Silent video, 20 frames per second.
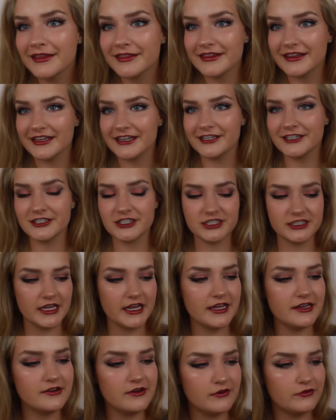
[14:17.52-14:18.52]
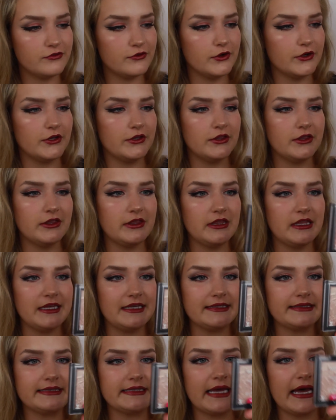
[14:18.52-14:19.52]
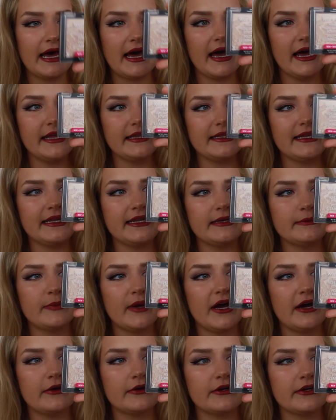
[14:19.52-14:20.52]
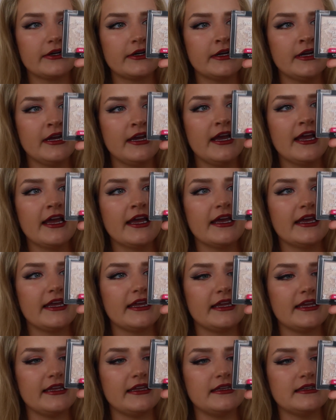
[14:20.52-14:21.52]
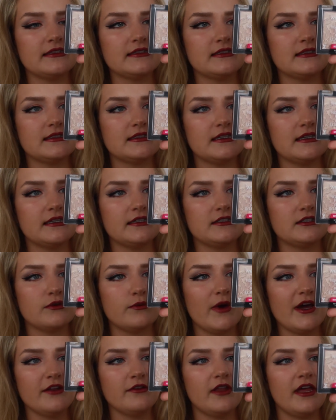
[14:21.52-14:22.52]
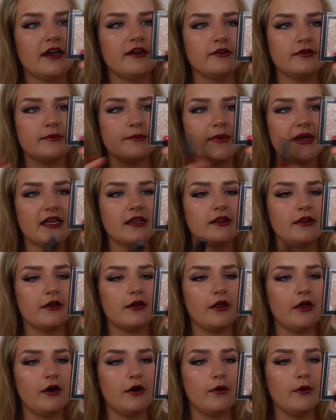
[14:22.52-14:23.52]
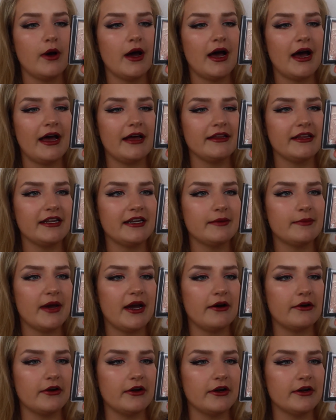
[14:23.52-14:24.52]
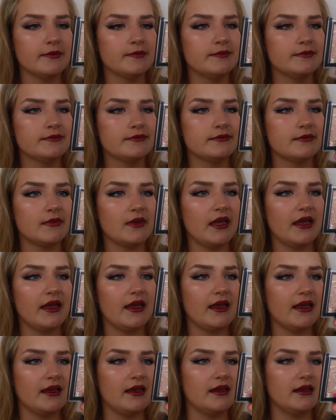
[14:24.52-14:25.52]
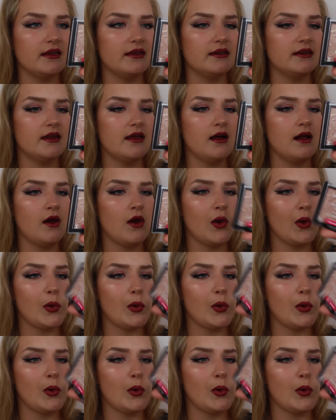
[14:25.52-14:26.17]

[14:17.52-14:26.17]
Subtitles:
The shade for this highlighting powder is, it's the Wet n Wild Mega Glow Highlighting Powder in